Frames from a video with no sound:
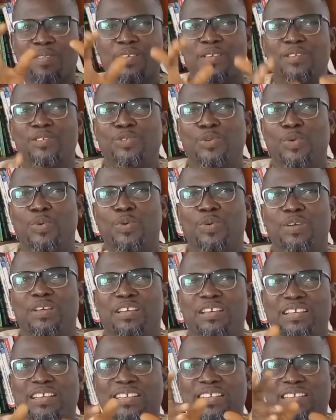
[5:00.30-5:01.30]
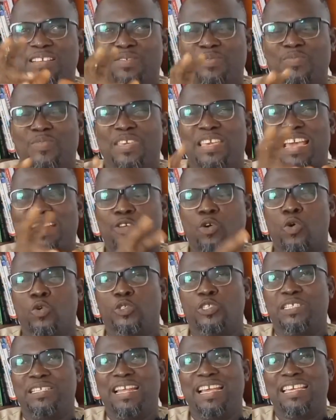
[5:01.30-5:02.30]
So we can
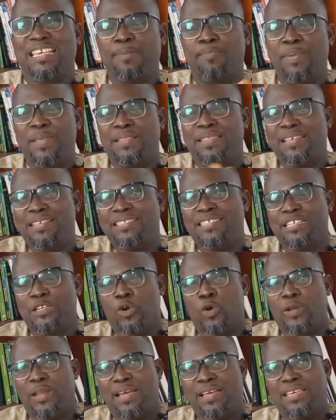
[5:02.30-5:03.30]
consider keeping things in order.